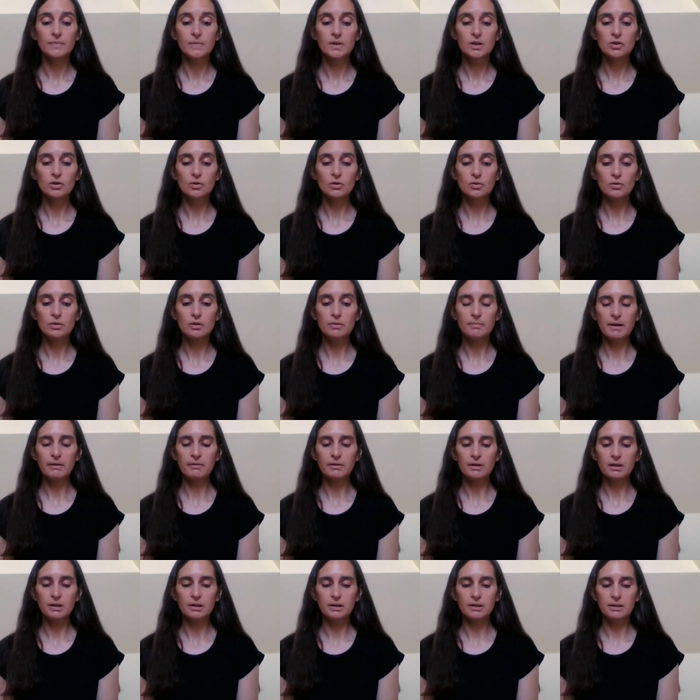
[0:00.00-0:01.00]
Soon,
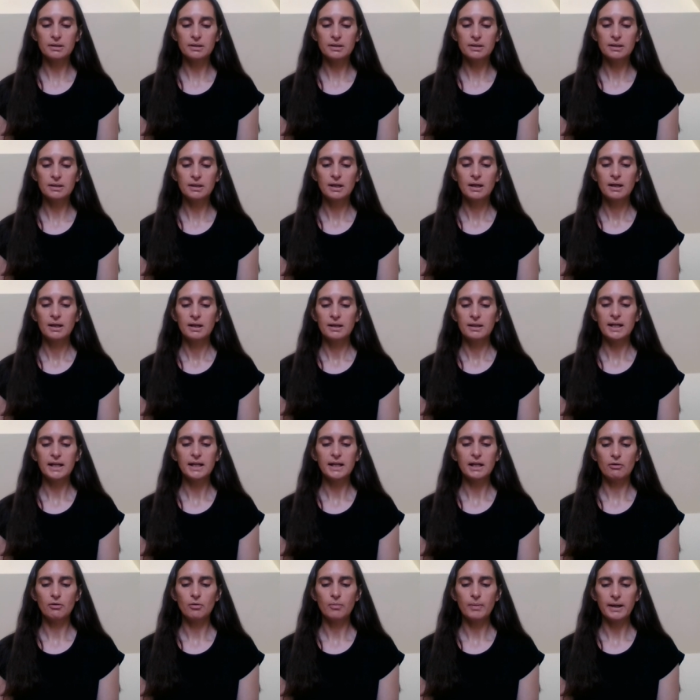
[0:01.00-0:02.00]
Americans. They
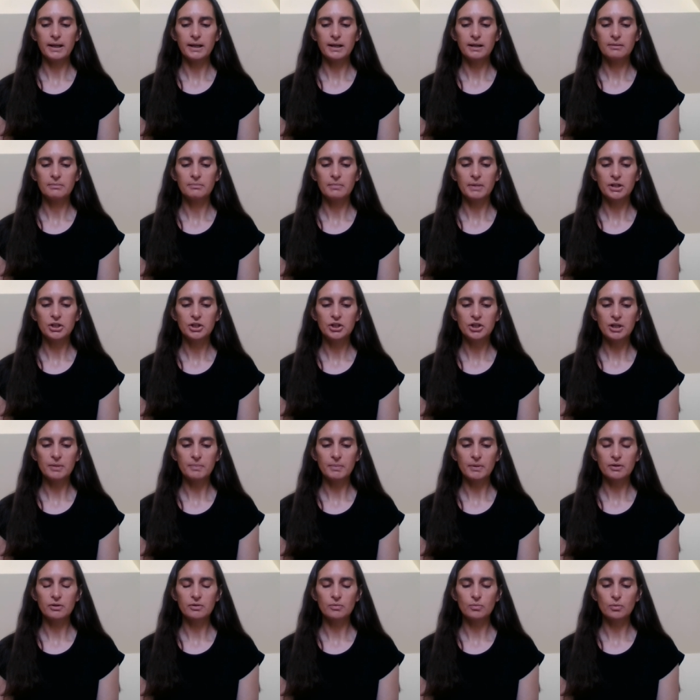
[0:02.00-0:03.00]
go away. My
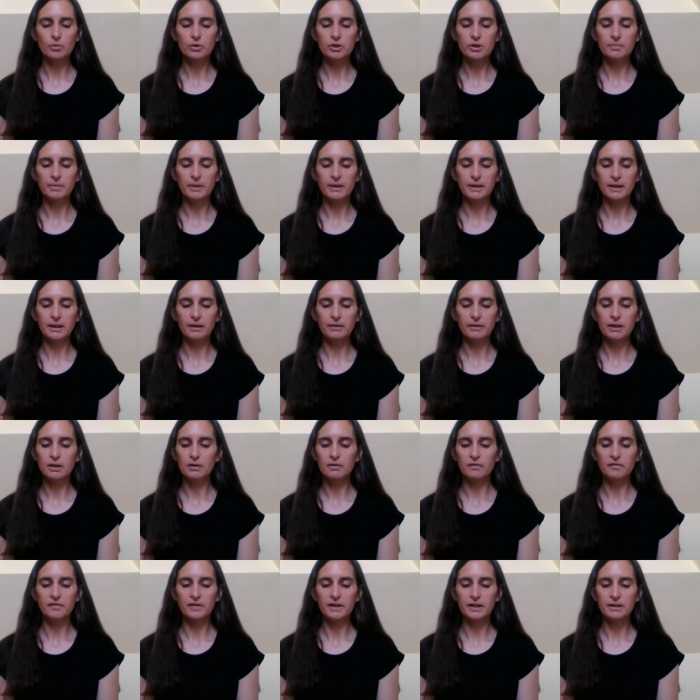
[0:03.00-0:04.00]
ship under water by now. They
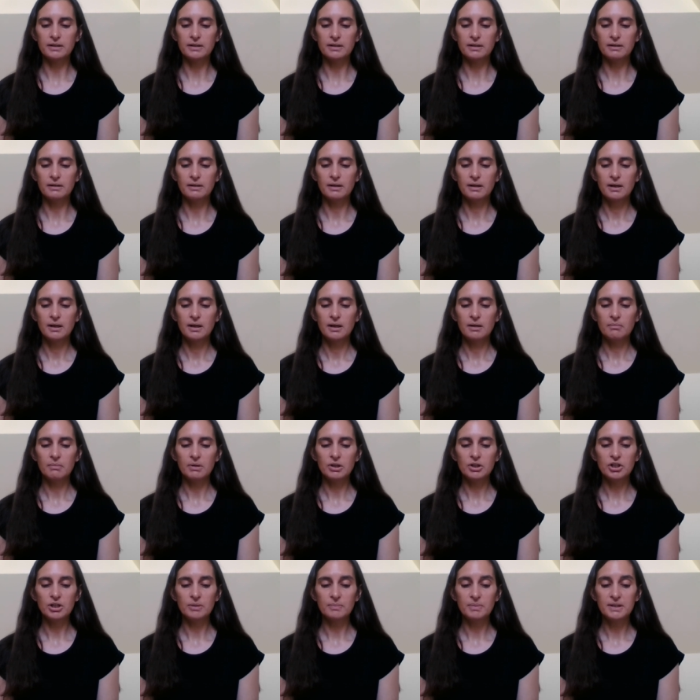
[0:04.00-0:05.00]
not find it.
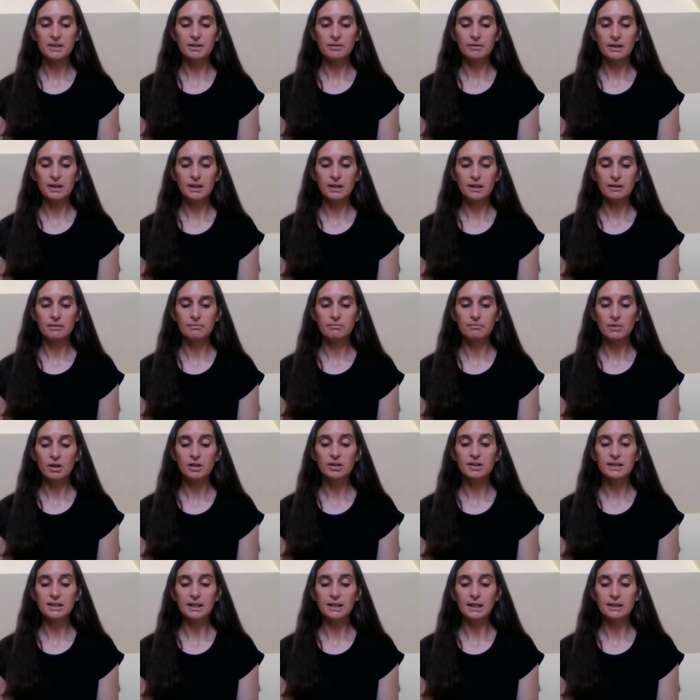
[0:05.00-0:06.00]
My ship's still here.
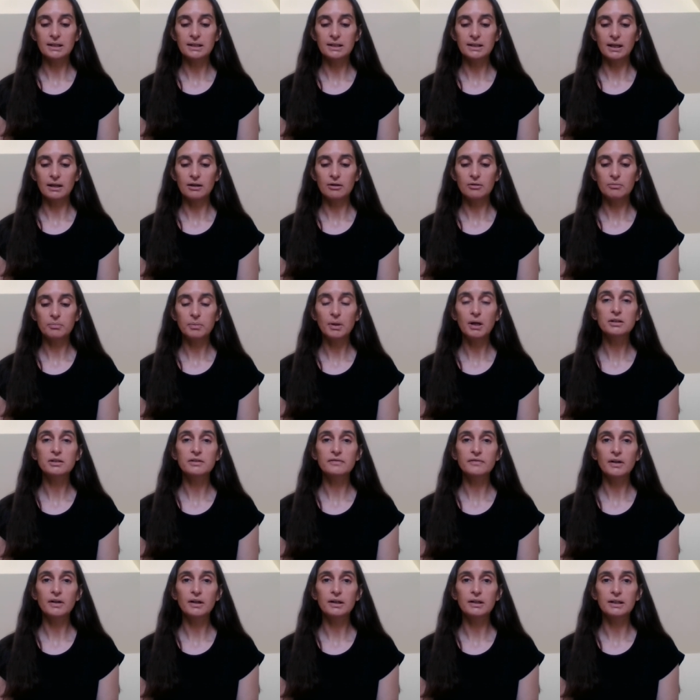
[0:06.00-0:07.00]
Under sand now. Part
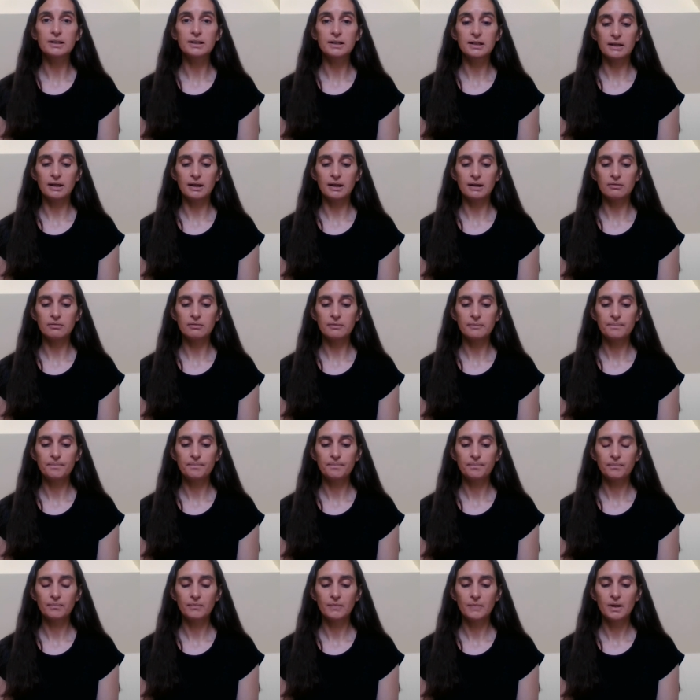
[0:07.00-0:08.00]
of island now.
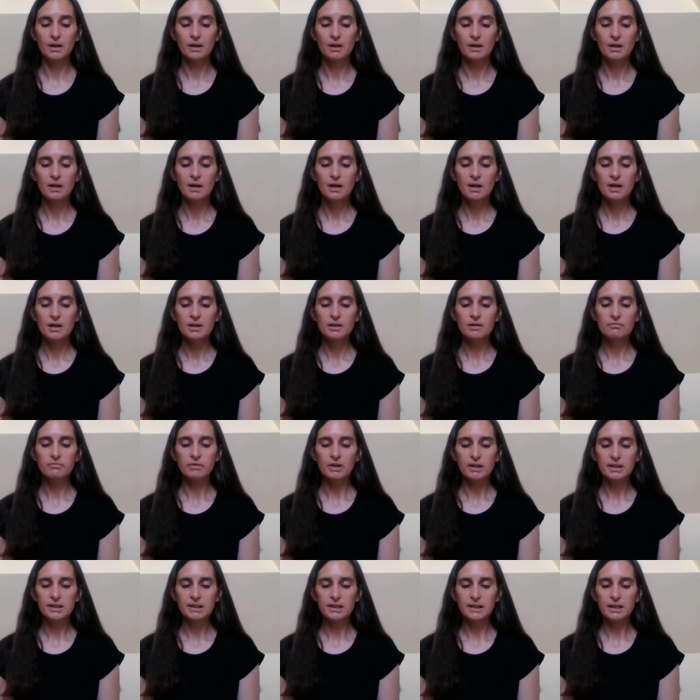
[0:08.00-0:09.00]
The
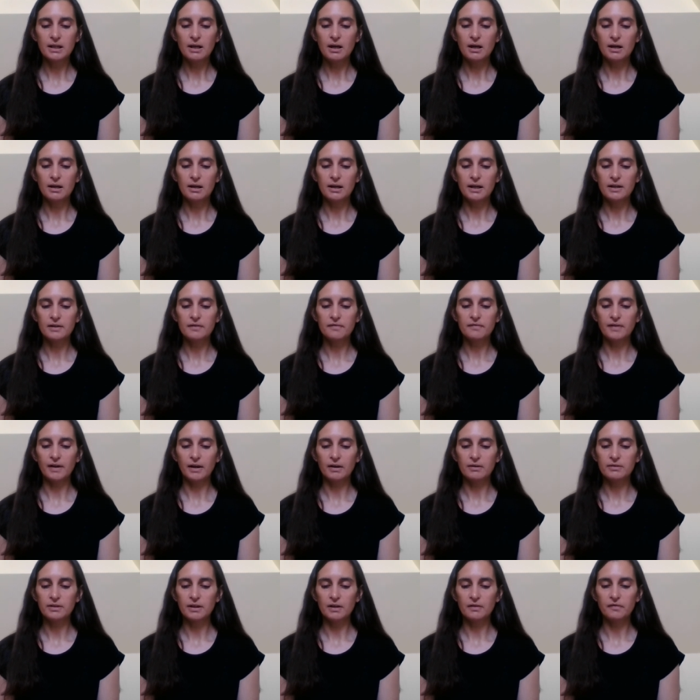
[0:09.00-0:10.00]
rustling hull I had
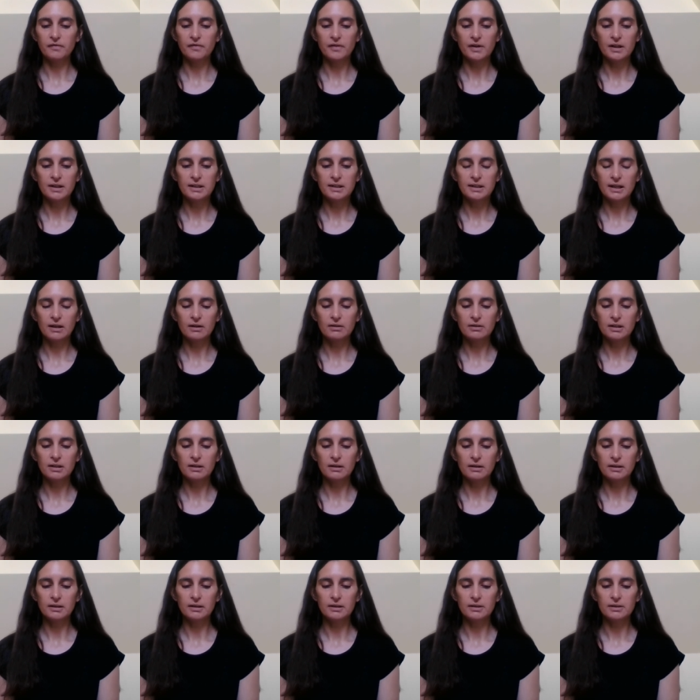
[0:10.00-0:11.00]
found that first day on the
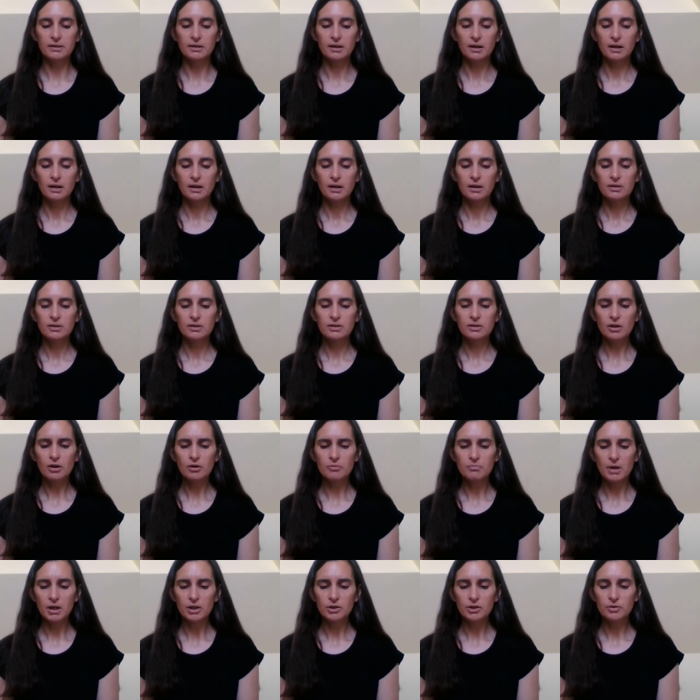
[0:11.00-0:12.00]
island. So
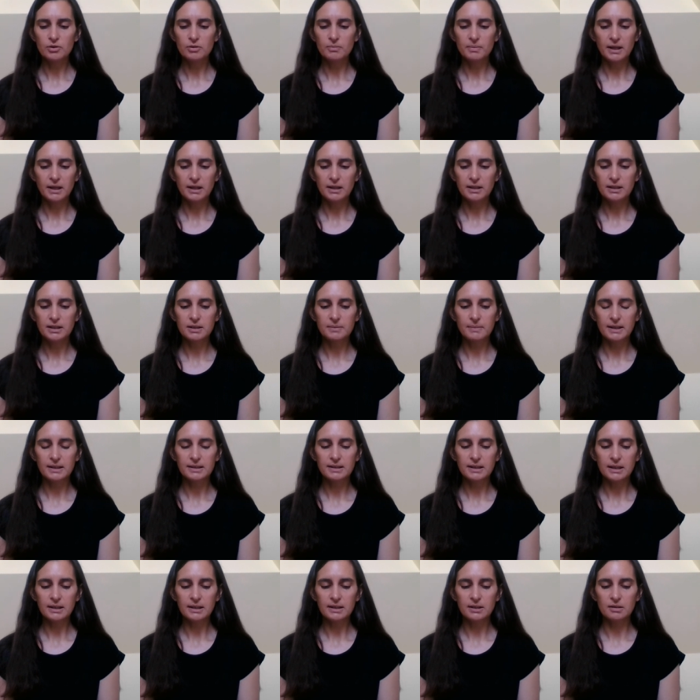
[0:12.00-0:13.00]
much was beginning to make
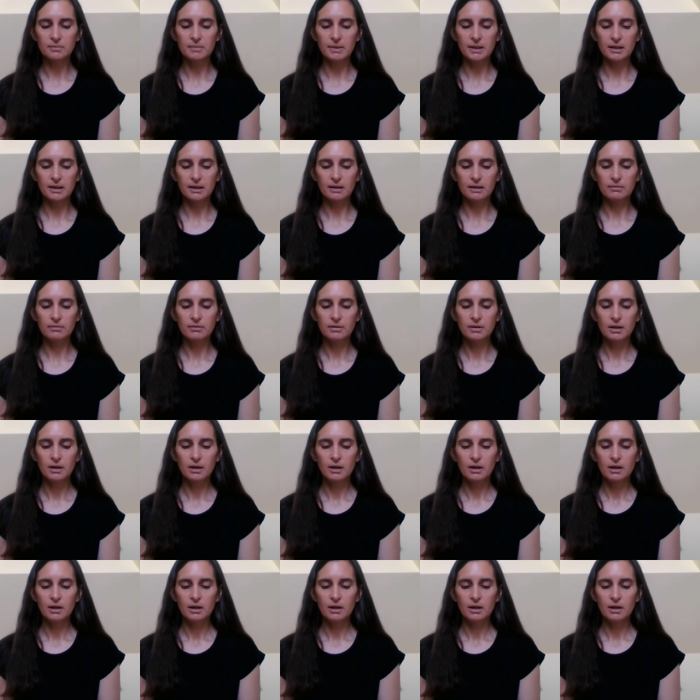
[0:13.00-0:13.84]
sense to me now.